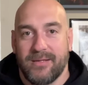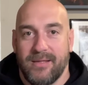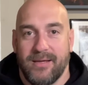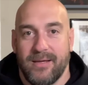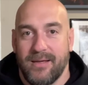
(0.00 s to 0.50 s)

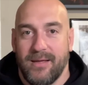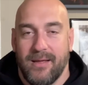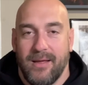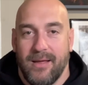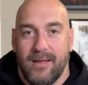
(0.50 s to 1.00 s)
the
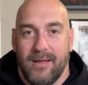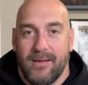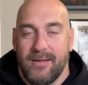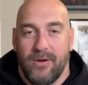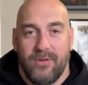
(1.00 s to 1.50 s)

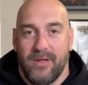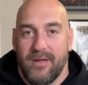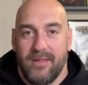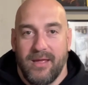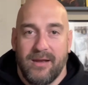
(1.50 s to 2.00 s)

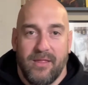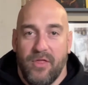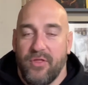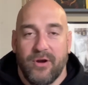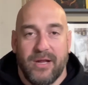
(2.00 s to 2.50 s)
into the
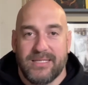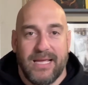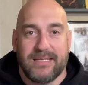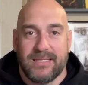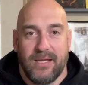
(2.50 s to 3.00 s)
30s
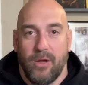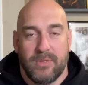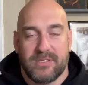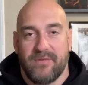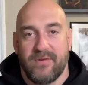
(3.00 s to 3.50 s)
easily
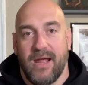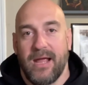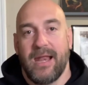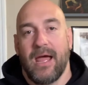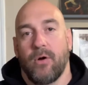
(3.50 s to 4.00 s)
almost every
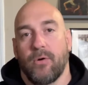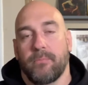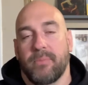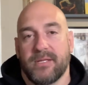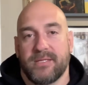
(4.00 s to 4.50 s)
night now.
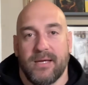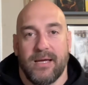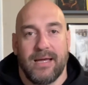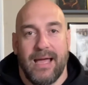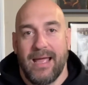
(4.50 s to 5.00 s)
But
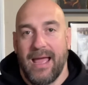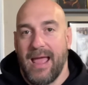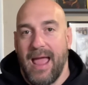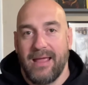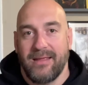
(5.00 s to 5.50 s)

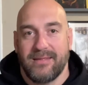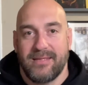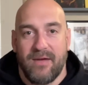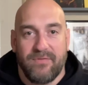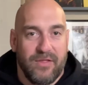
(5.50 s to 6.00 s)
I
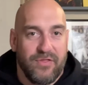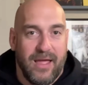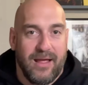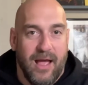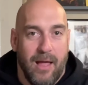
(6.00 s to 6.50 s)
definitely
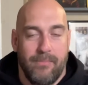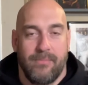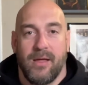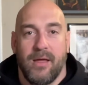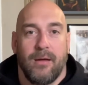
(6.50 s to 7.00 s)
think come
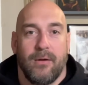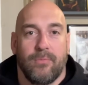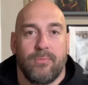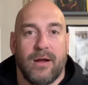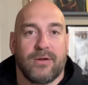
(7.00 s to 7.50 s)

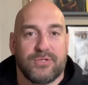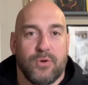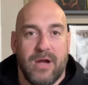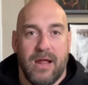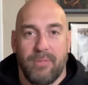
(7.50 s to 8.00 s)
Record
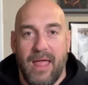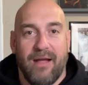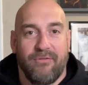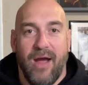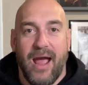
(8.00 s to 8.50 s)
Store Day,
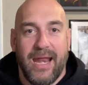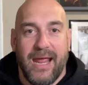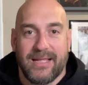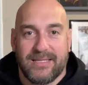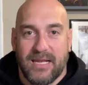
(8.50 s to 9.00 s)
Black
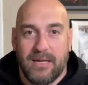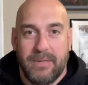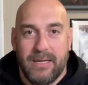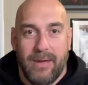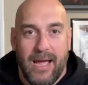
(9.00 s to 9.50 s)
Friday, it's going to
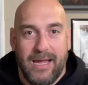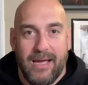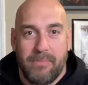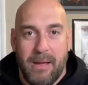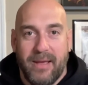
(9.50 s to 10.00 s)
be
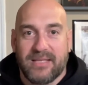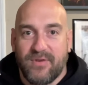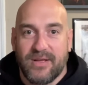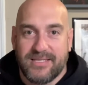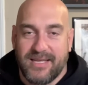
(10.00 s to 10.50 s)
my best
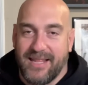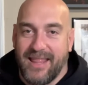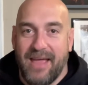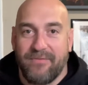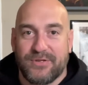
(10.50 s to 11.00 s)
friend sitting in
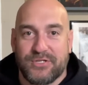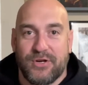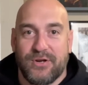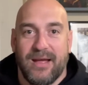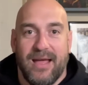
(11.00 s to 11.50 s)
line for
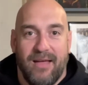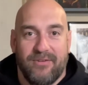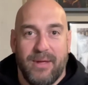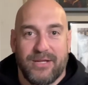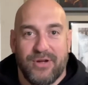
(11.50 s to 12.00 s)
sure. I'll have
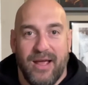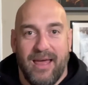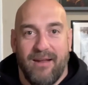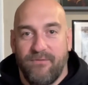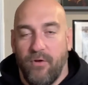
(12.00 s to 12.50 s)
to make sure I
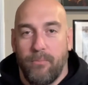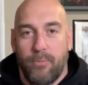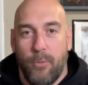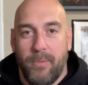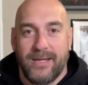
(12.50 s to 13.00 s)
got a full
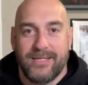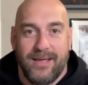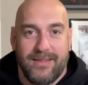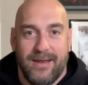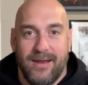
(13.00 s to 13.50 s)
propane
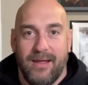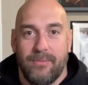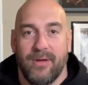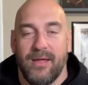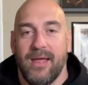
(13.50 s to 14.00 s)
tank that night.
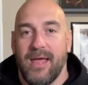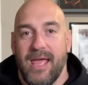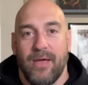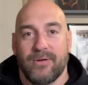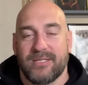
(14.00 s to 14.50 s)
But
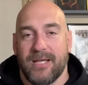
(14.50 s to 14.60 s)
it was